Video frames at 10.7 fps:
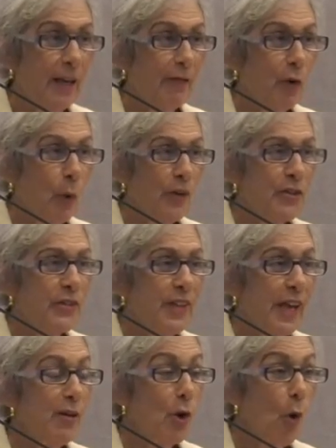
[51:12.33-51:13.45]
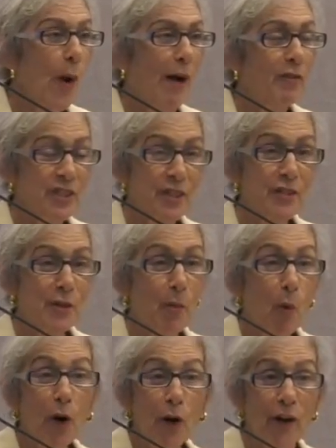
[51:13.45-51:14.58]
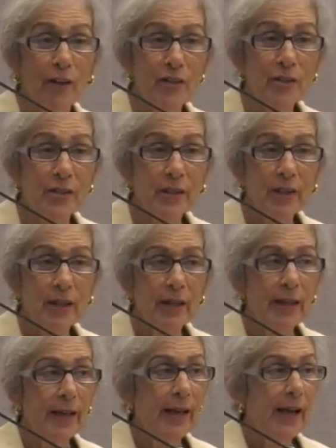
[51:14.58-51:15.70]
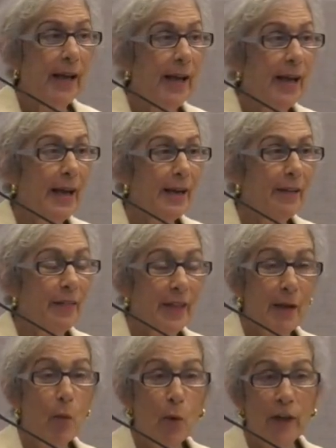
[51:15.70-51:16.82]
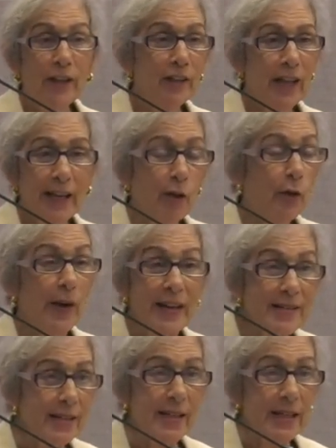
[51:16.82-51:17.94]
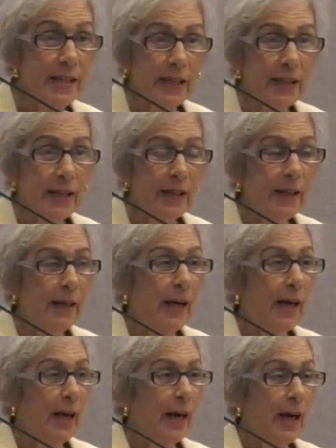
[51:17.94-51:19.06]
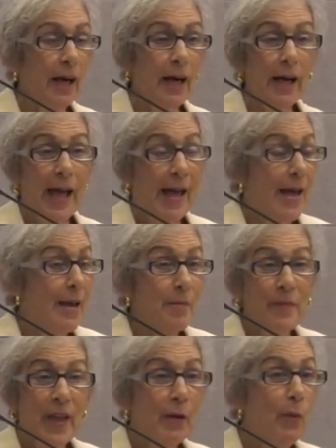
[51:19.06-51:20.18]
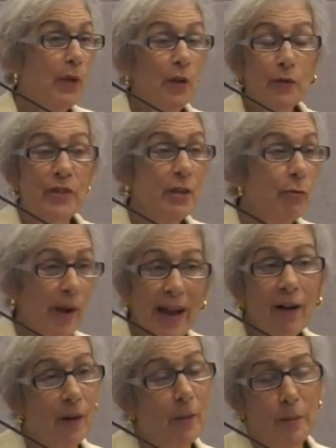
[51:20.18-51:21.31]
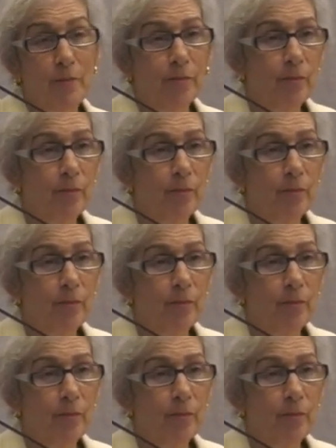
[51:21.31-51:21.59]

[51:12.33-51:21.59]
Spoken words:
And of course, they know how the system works, and they work it like crazy, and they will derail